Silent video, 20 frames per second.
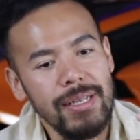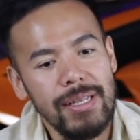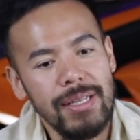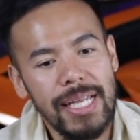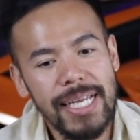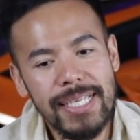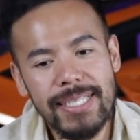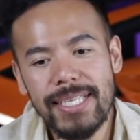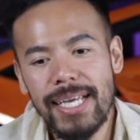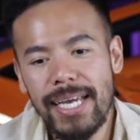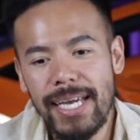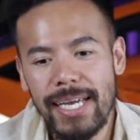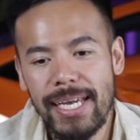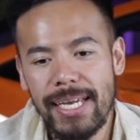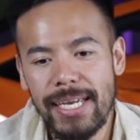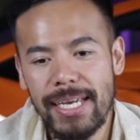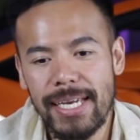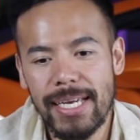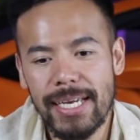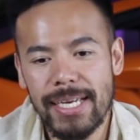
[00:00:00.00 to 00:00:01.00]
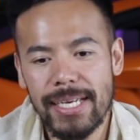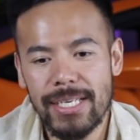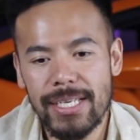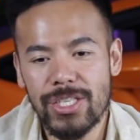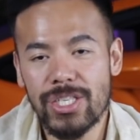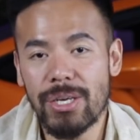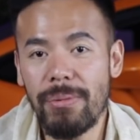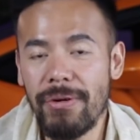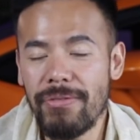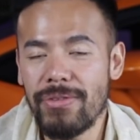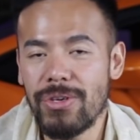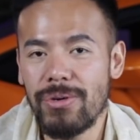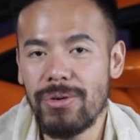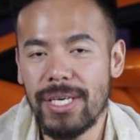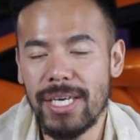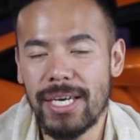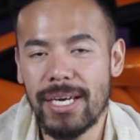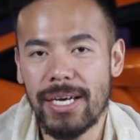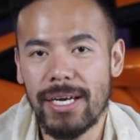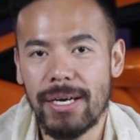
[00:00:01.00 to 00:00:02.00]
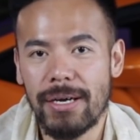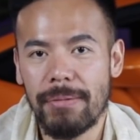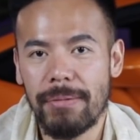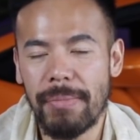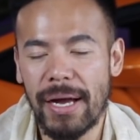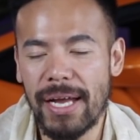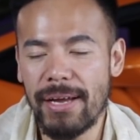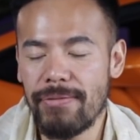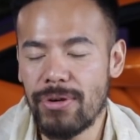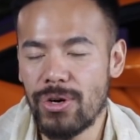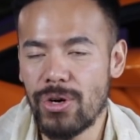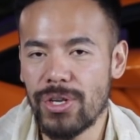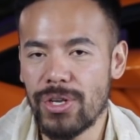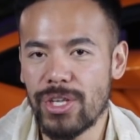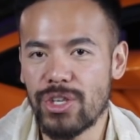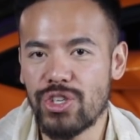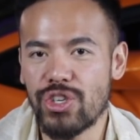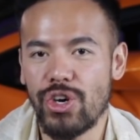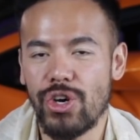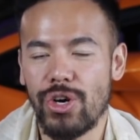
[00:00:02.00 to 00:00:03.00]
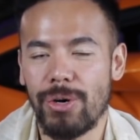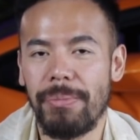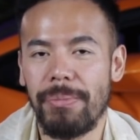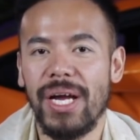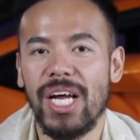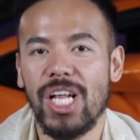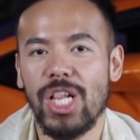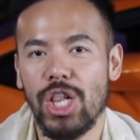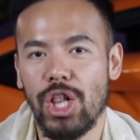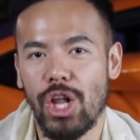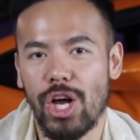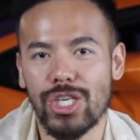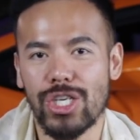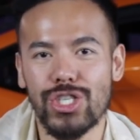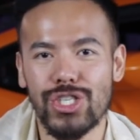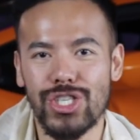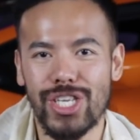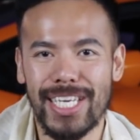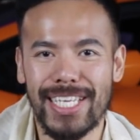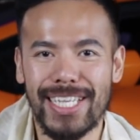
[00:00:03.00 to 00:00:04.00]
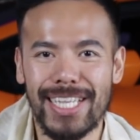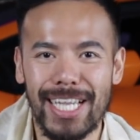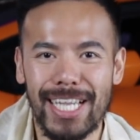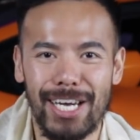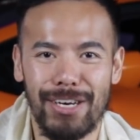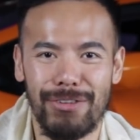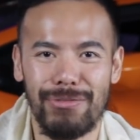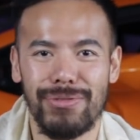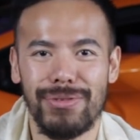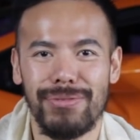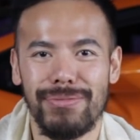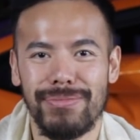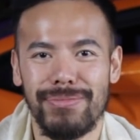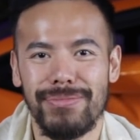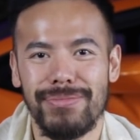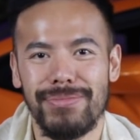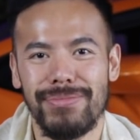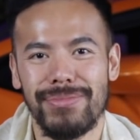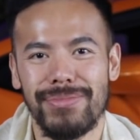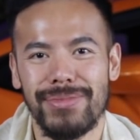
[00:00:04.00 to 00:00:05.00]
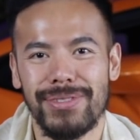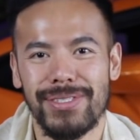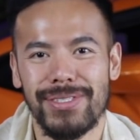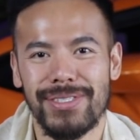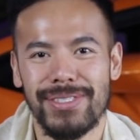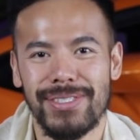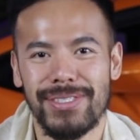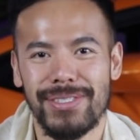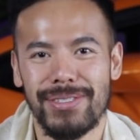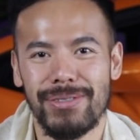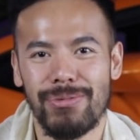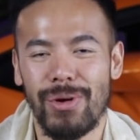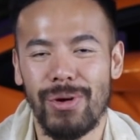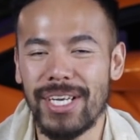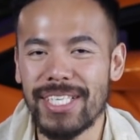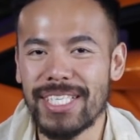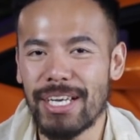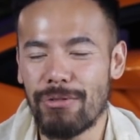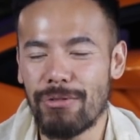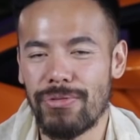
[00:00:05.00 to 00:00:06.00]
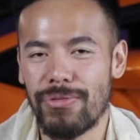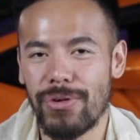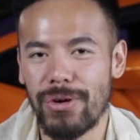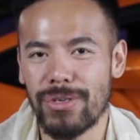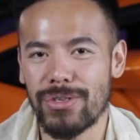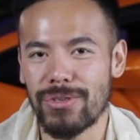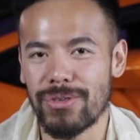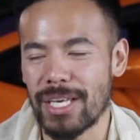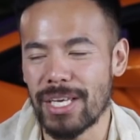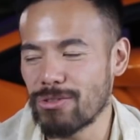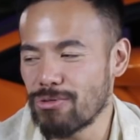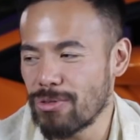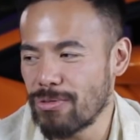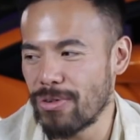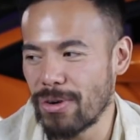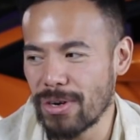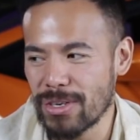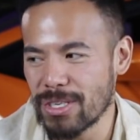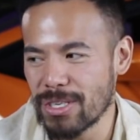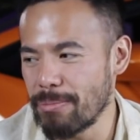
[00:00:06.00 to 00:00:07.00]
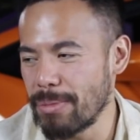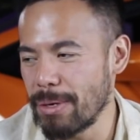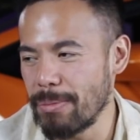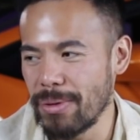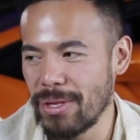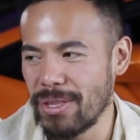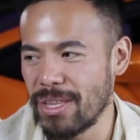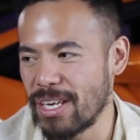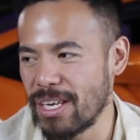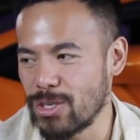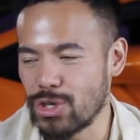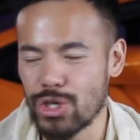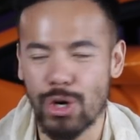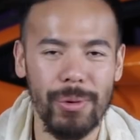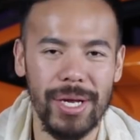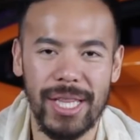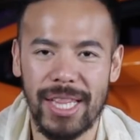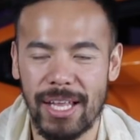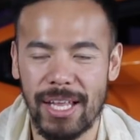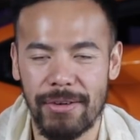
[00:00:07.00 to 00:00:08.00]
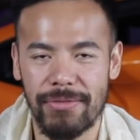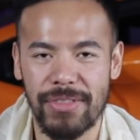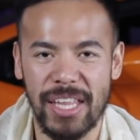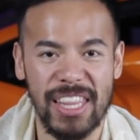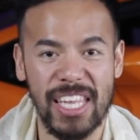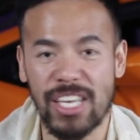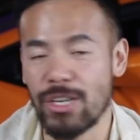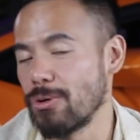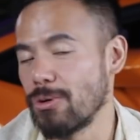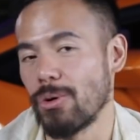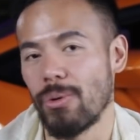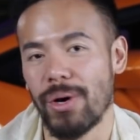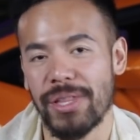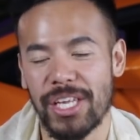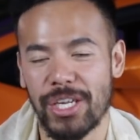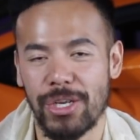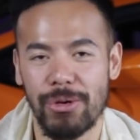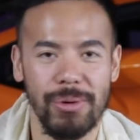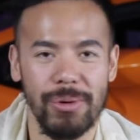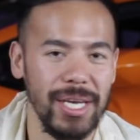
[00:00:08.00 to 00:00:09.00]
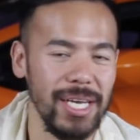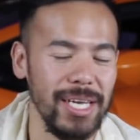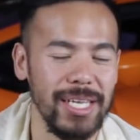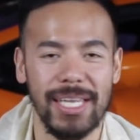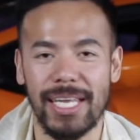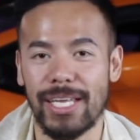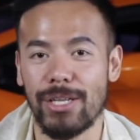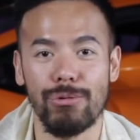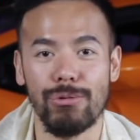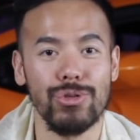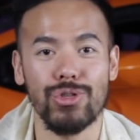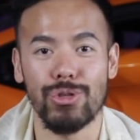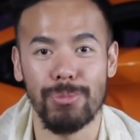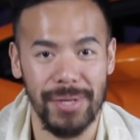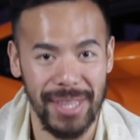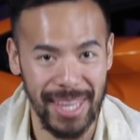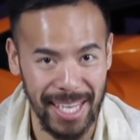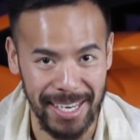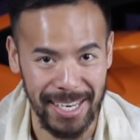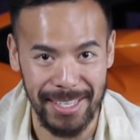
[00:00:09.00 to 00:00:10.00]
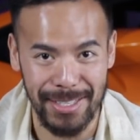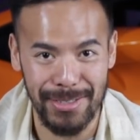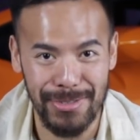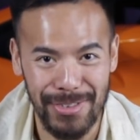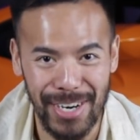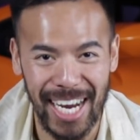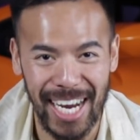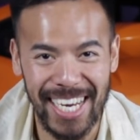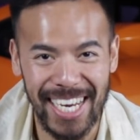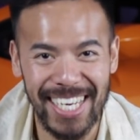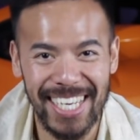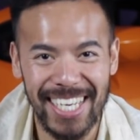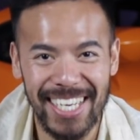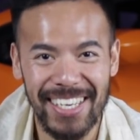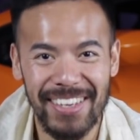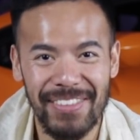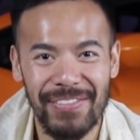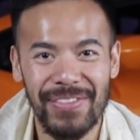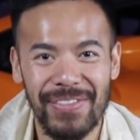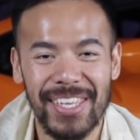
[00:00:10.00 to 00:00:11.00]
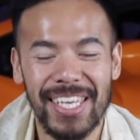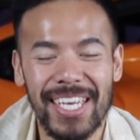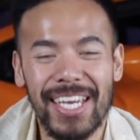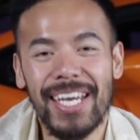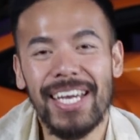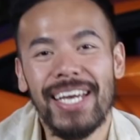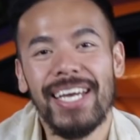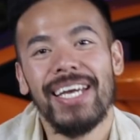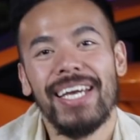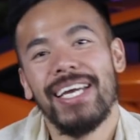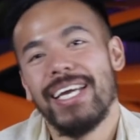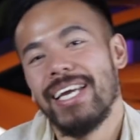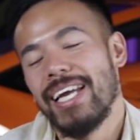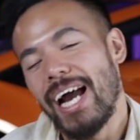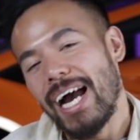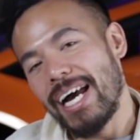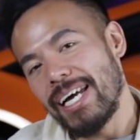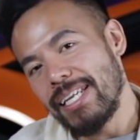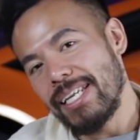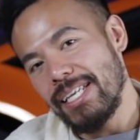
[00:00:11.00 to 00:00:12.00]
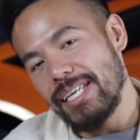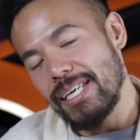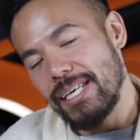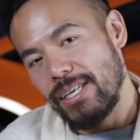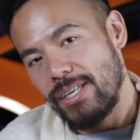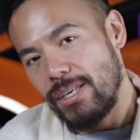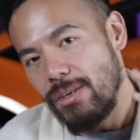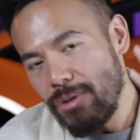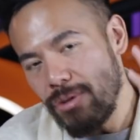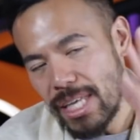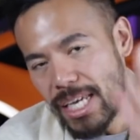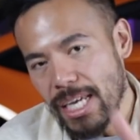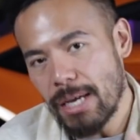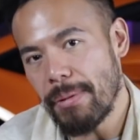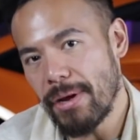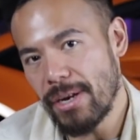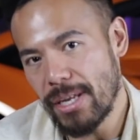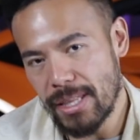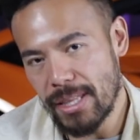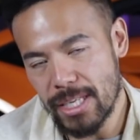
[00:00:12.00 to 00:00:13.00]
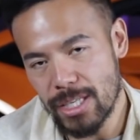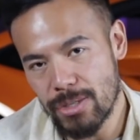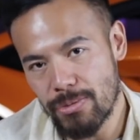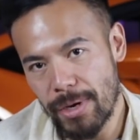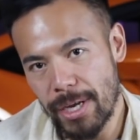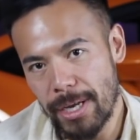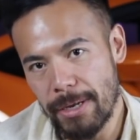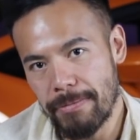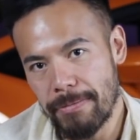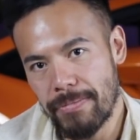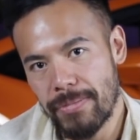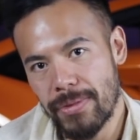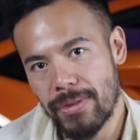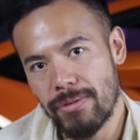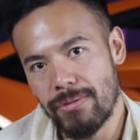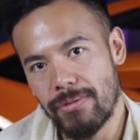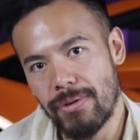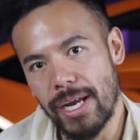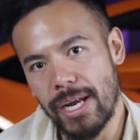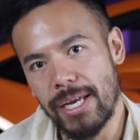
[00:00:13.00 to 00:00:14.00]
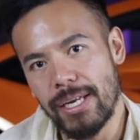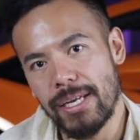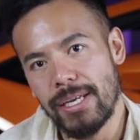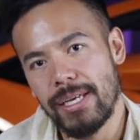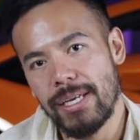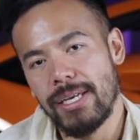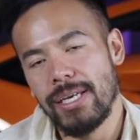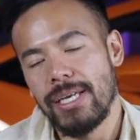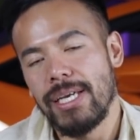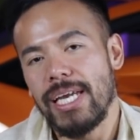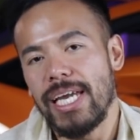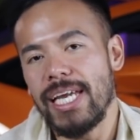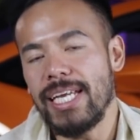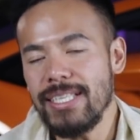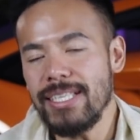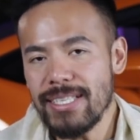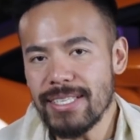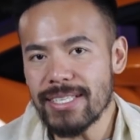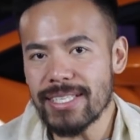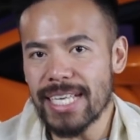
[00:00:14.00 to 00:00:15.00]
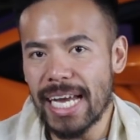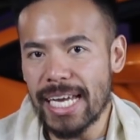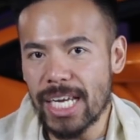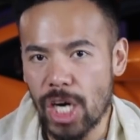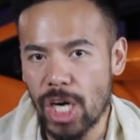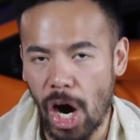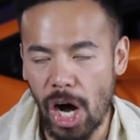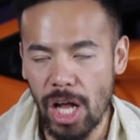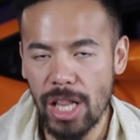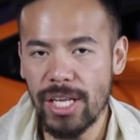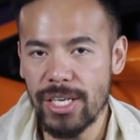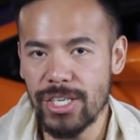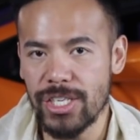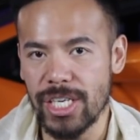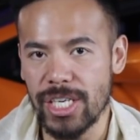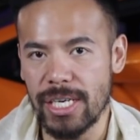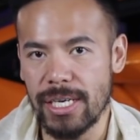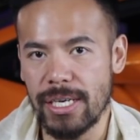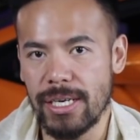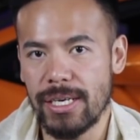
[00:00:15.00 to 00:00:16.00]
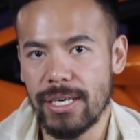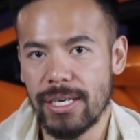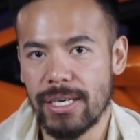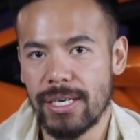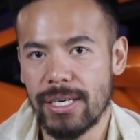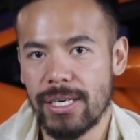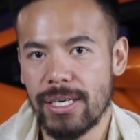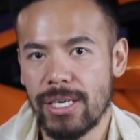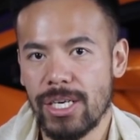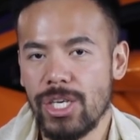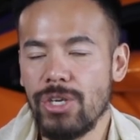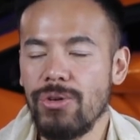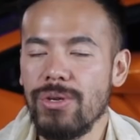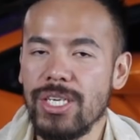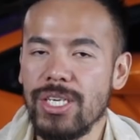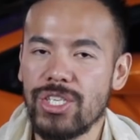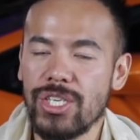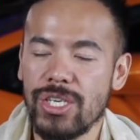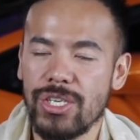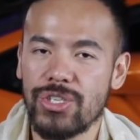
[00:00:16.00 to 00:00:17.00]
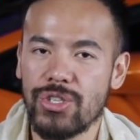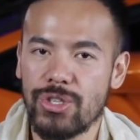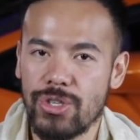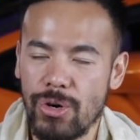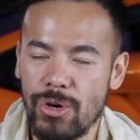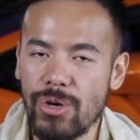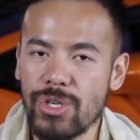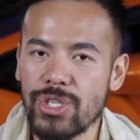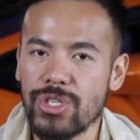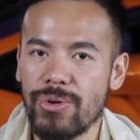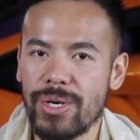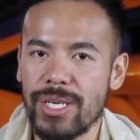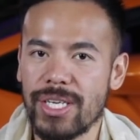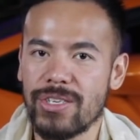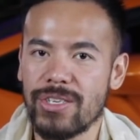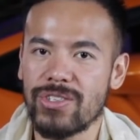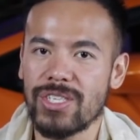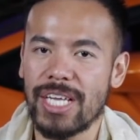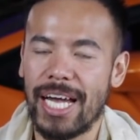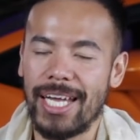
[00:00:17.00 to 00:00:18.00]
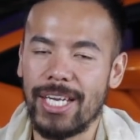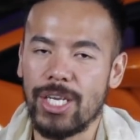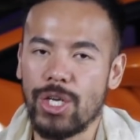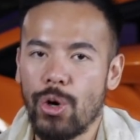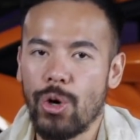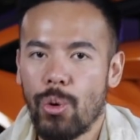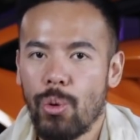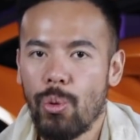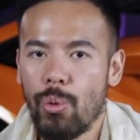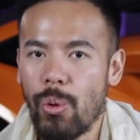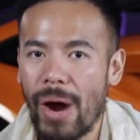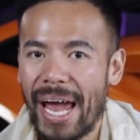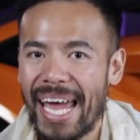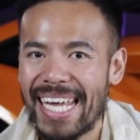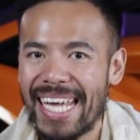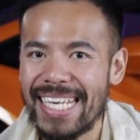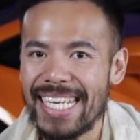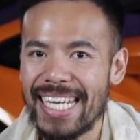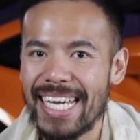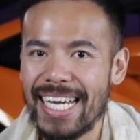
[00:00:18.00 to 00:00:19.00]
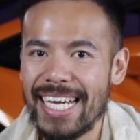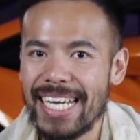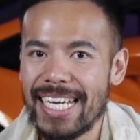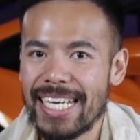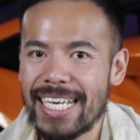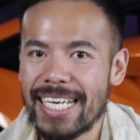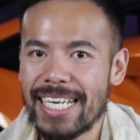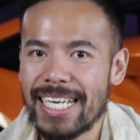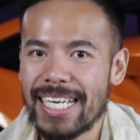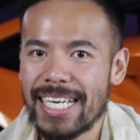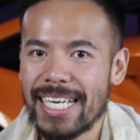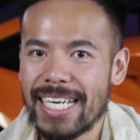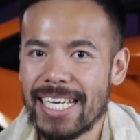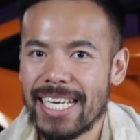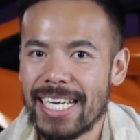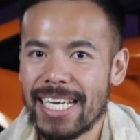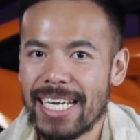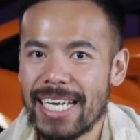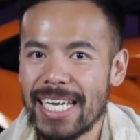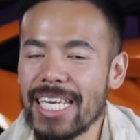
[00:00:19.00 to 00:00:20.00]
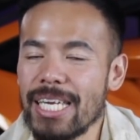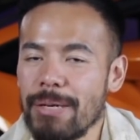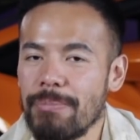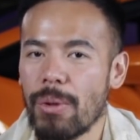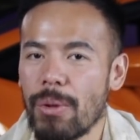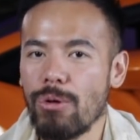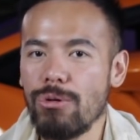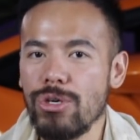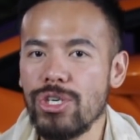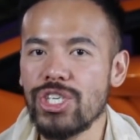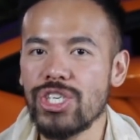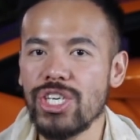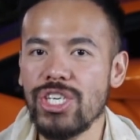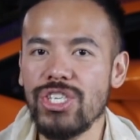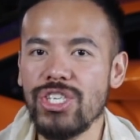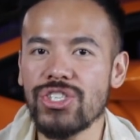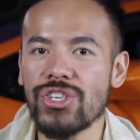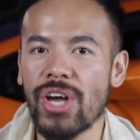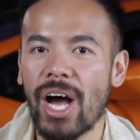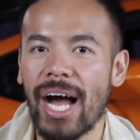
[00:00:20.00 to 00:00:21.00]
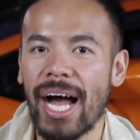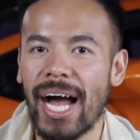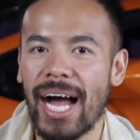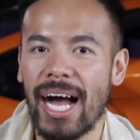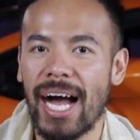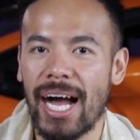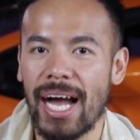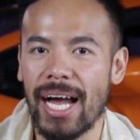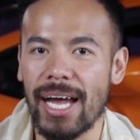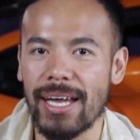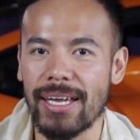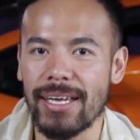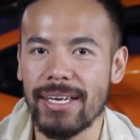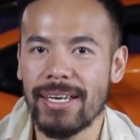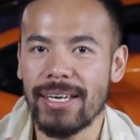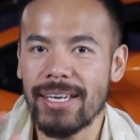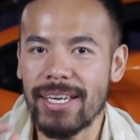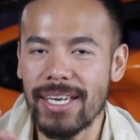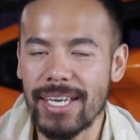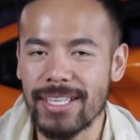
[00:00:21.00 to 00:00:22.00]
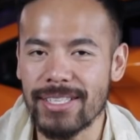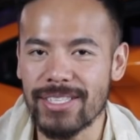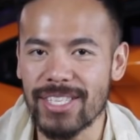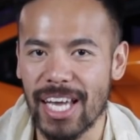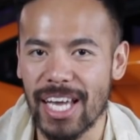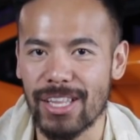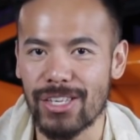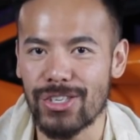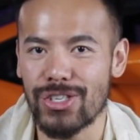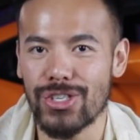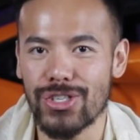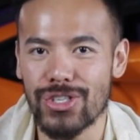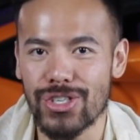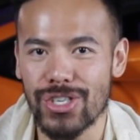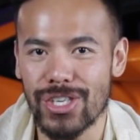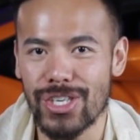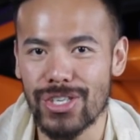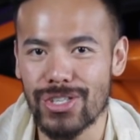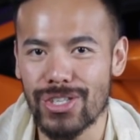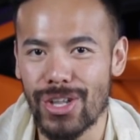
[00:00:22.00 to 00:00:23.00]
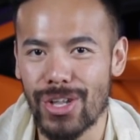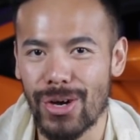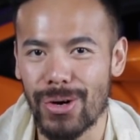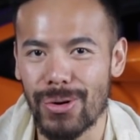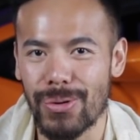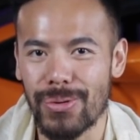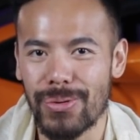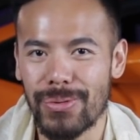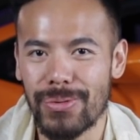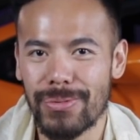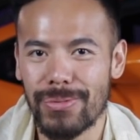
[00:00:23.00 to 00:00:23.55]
Let's say some of you here might have heard the term lost in love. What is that referring to? That's referring some people they're so in love that they don't know what they're doing and they do stupid things, right? And you think about it this way, right? In psychology, you need to also understand when emotions are high, intelligence is low.